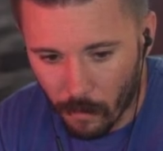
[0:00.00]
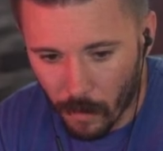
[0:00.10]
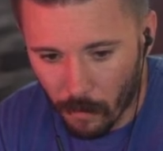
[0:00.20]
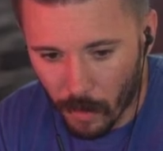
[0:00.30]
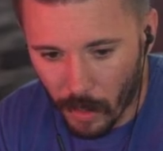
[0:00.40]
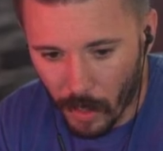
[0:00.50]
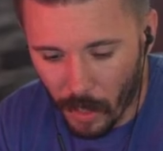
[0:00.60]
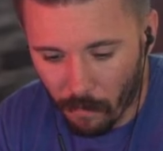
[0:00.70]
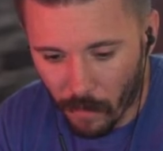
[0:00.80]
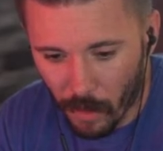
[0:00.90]
Where do I
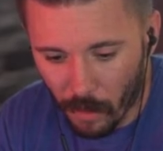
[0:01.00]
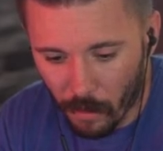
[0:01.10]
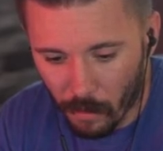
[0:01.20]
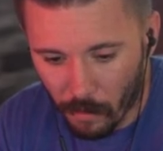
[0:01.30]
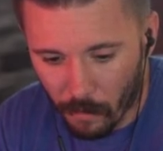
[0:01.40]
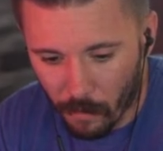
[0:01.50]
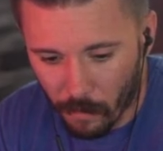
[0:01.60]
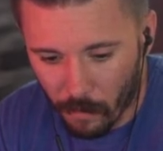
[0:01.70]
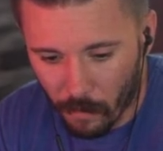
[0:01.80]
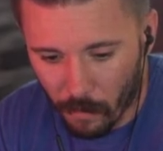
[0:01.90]
have that?
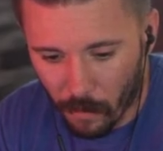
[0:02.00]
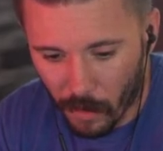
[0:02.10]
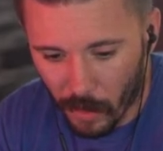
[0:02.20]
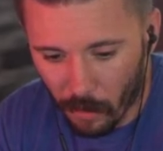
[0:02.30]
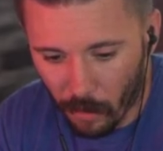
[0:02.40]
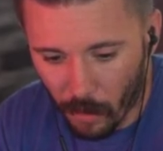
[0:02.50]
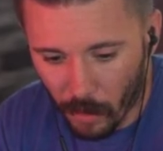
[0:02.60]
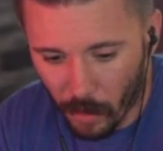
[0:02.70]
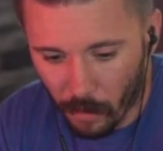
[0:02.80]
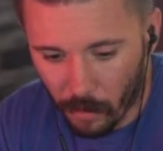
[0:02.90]
Oh, I gotta
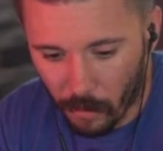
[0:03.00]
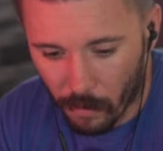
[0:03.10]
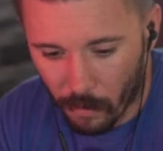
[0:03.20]
log in.